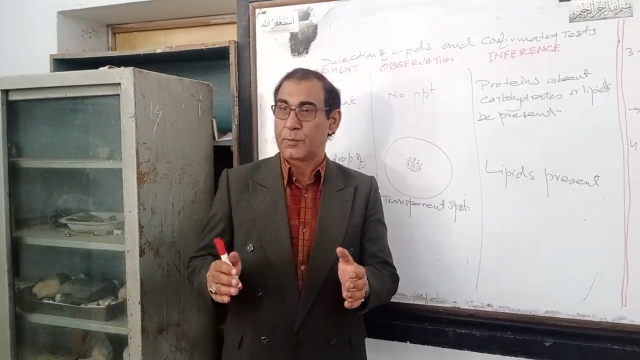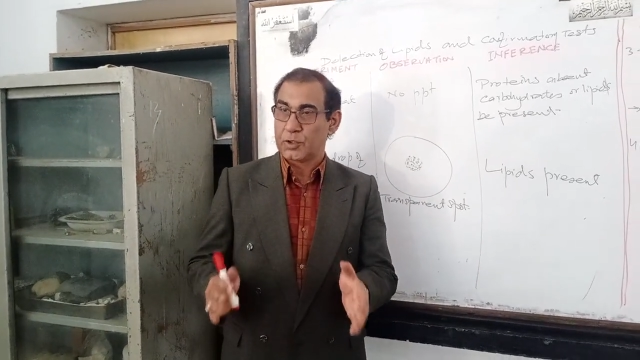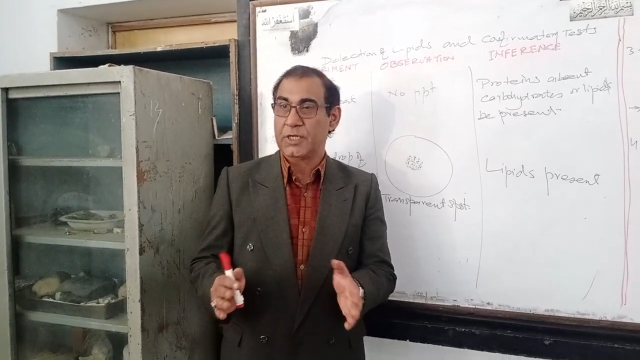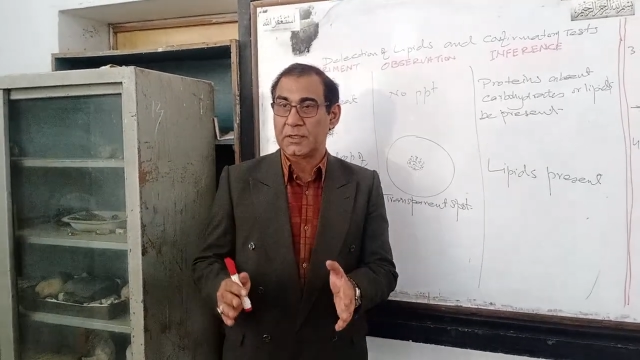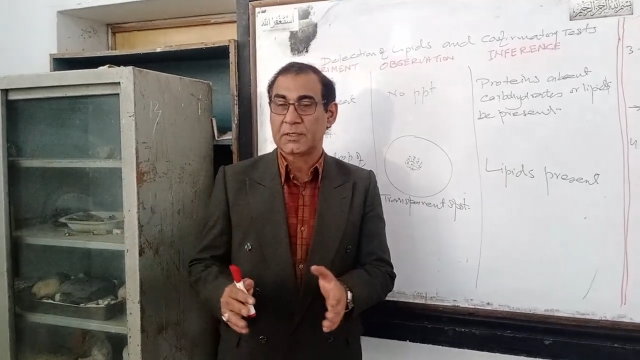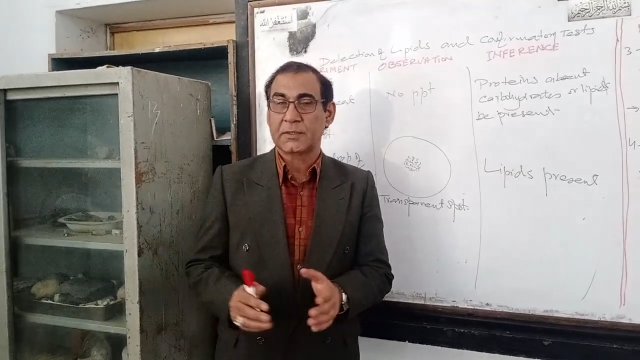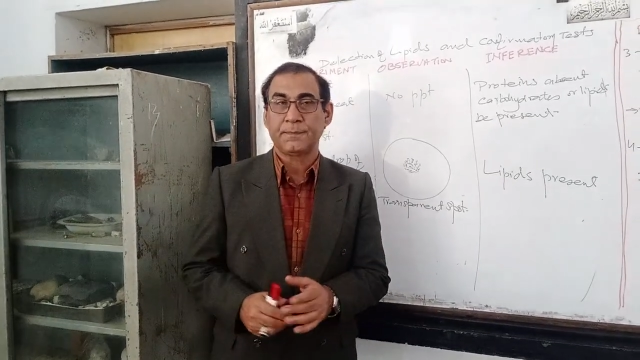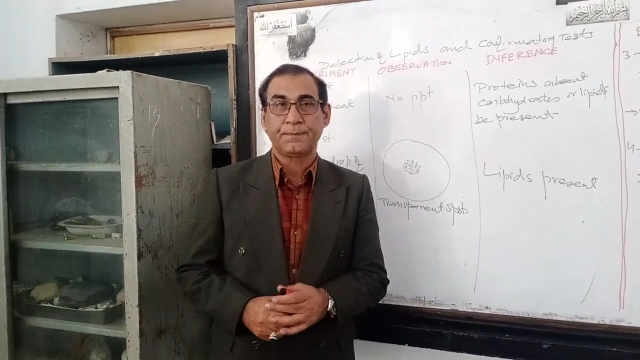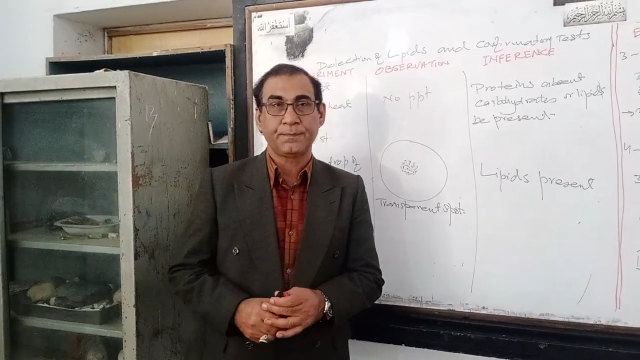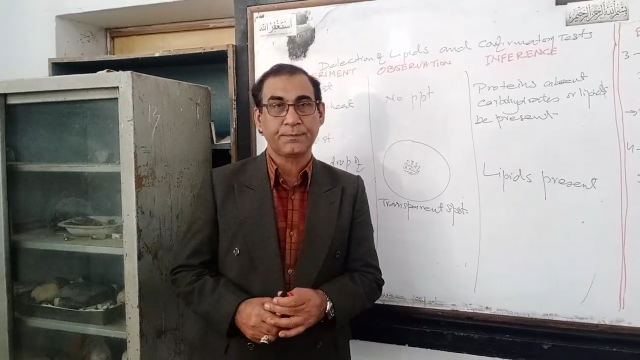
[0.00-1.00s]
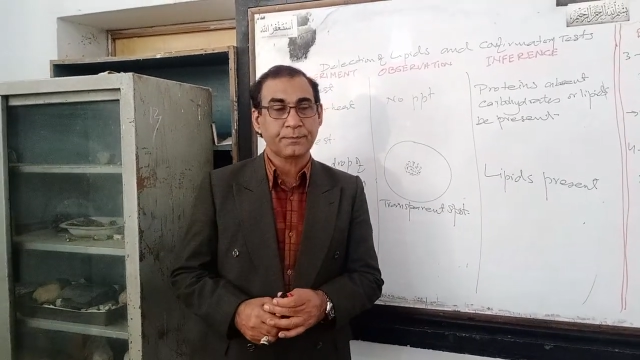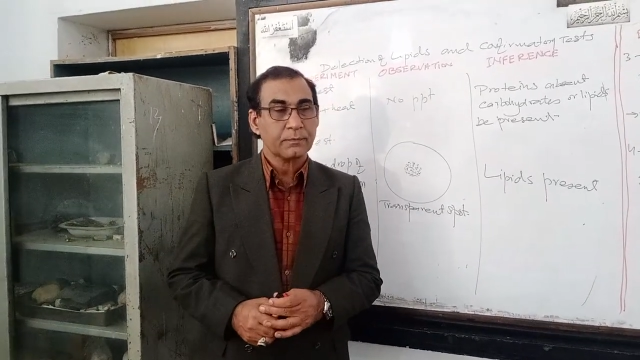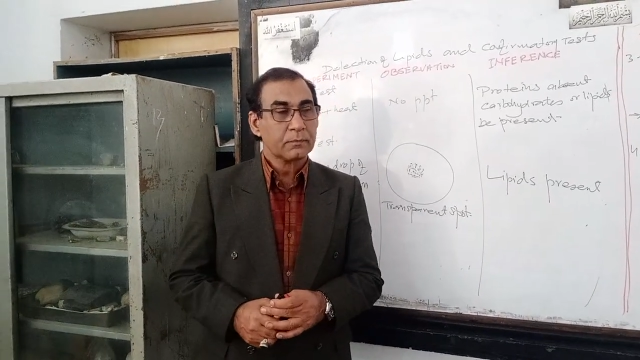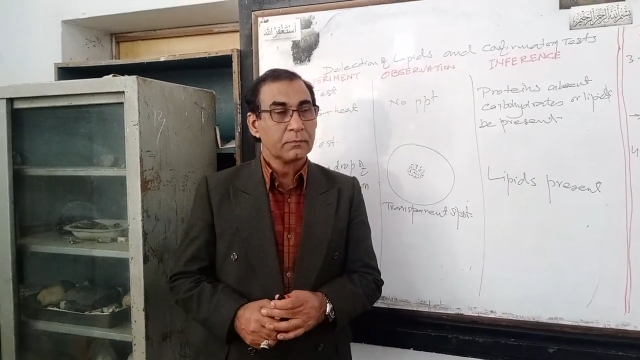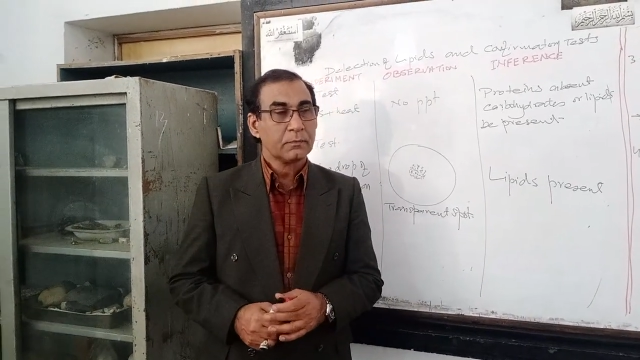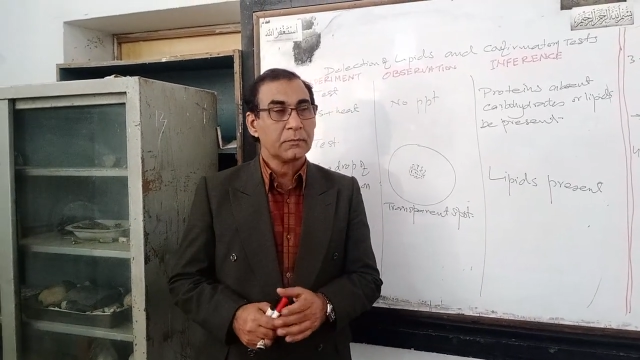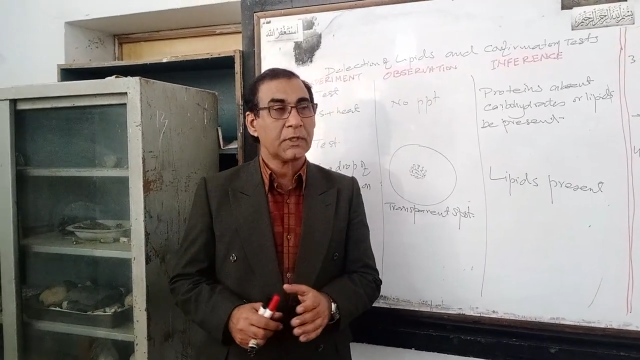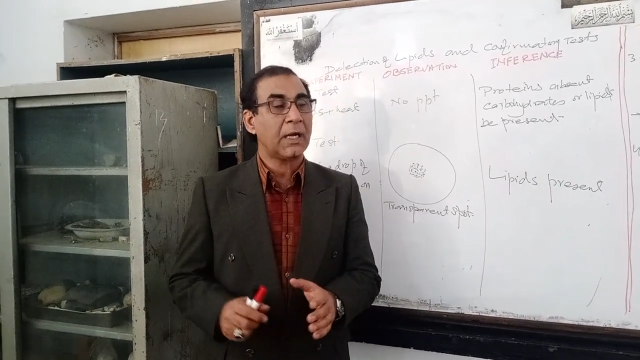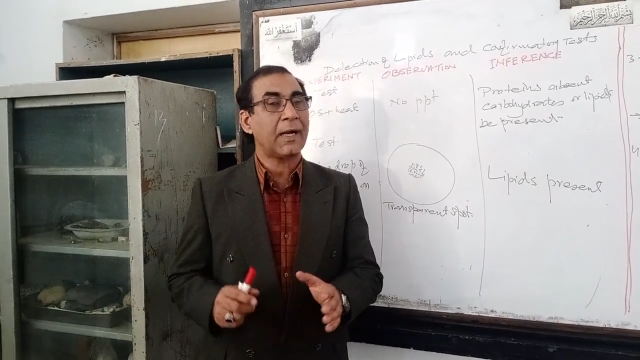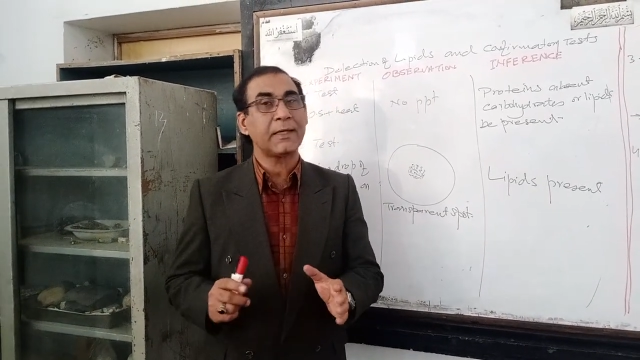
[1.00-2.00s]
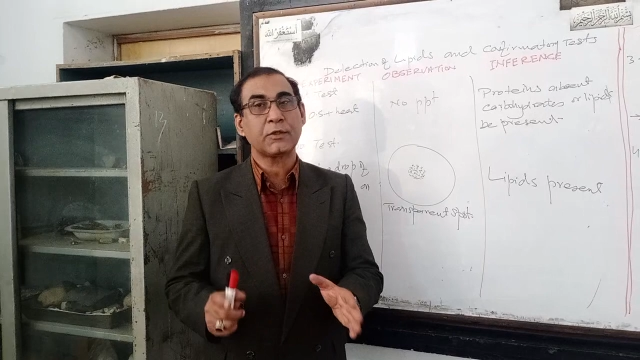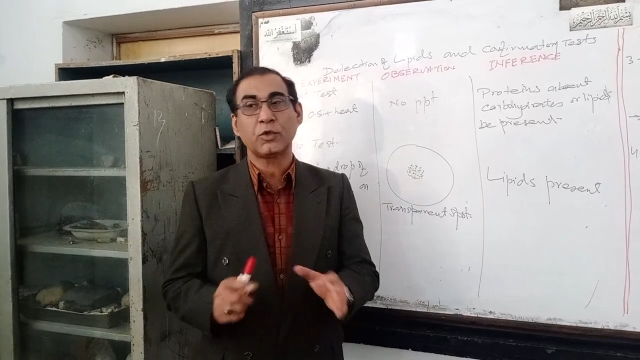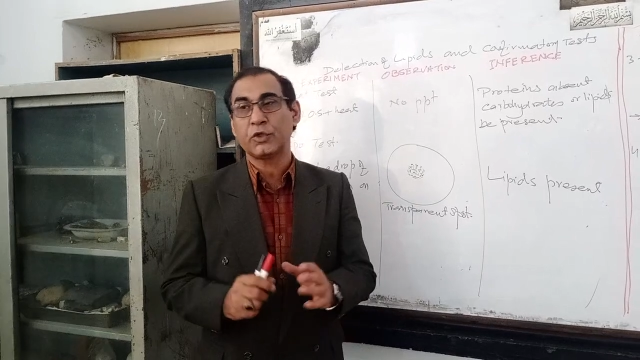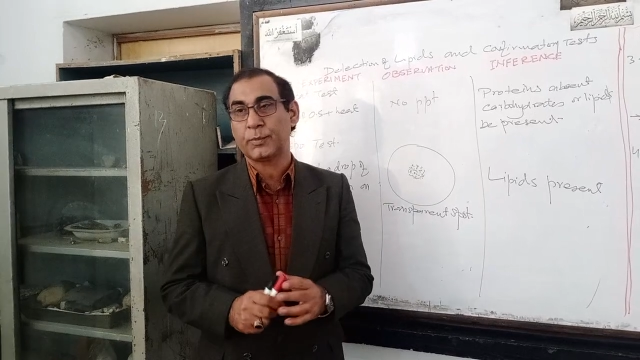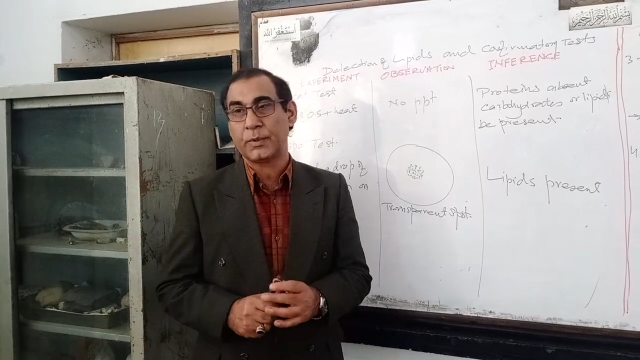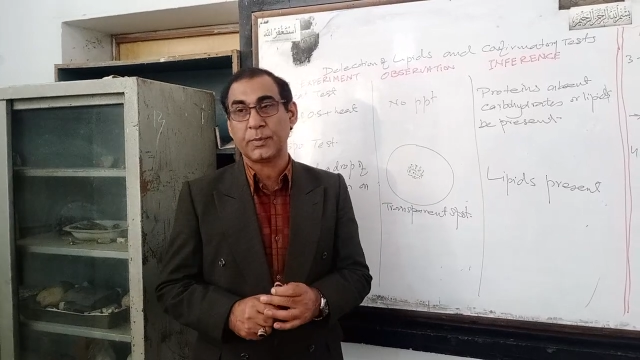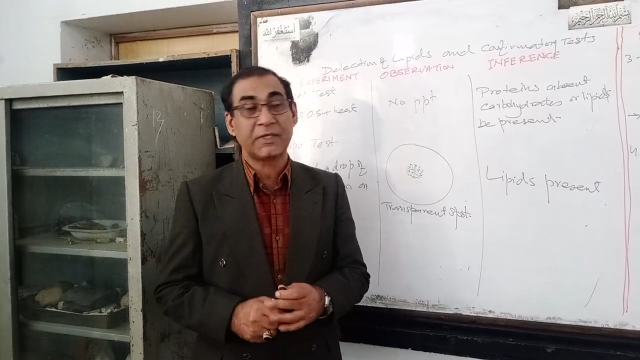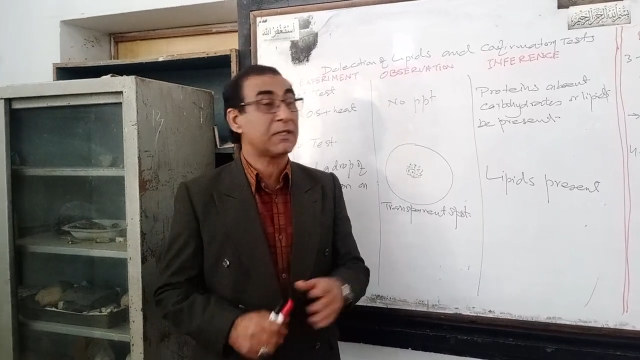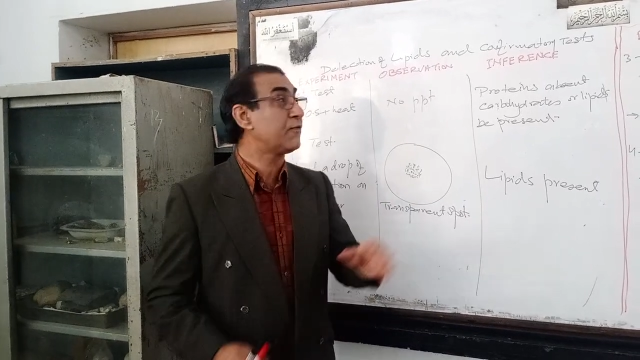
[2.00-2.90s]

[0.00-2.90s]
proteins. I told you people that